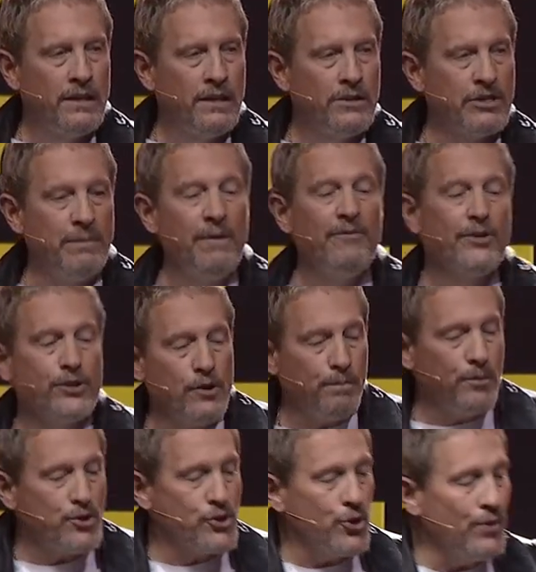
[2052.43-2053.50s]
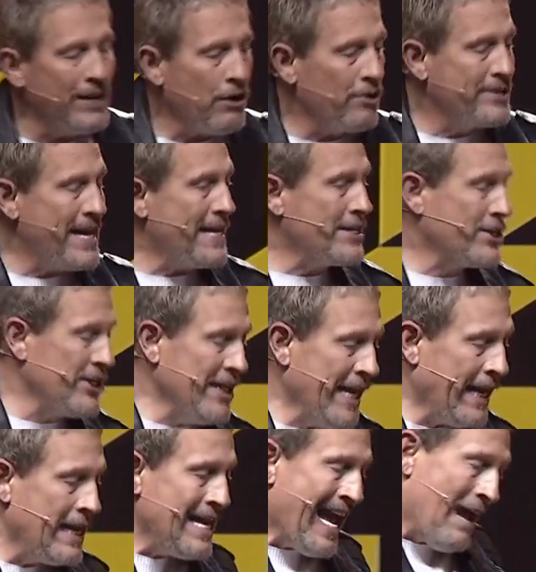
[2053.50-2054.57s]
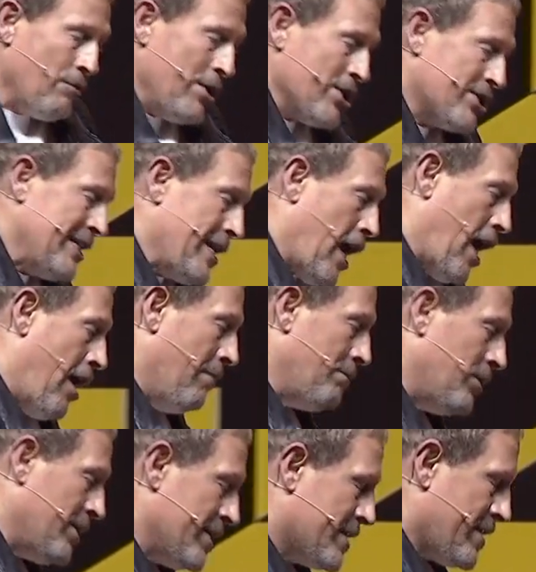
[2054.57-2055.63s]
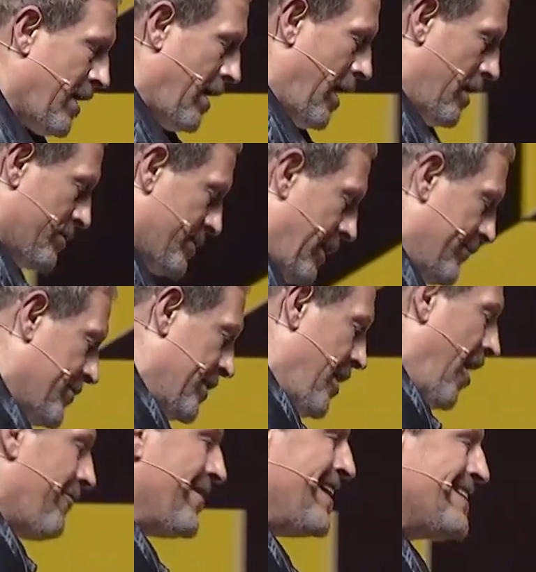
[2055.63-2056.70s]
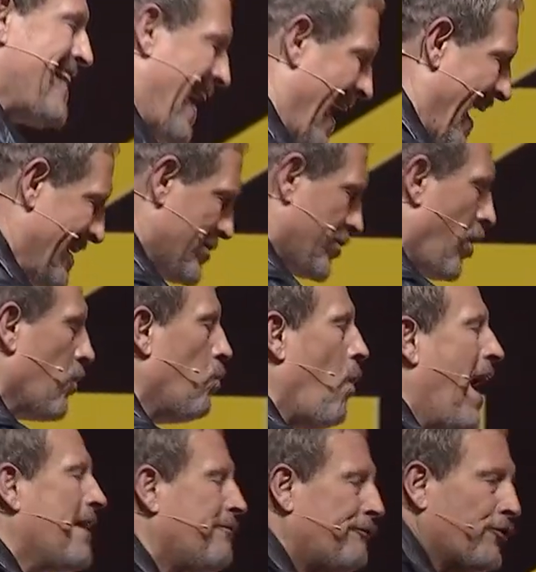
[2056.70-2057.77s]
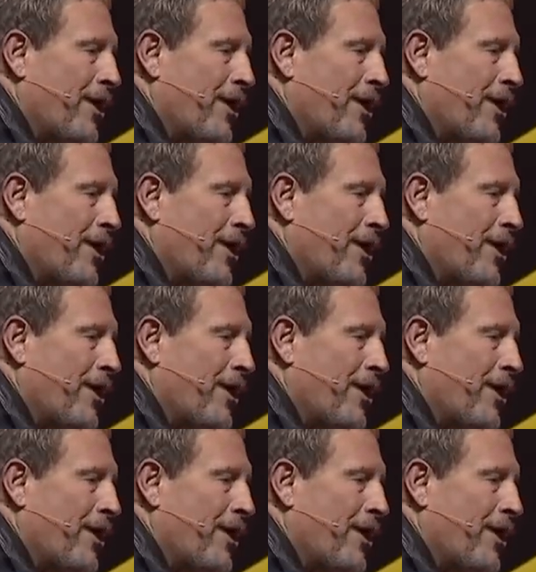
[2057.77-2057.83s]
Some of us are pursuing our destiny, and we just need to humble ourselves enough to ask our wife for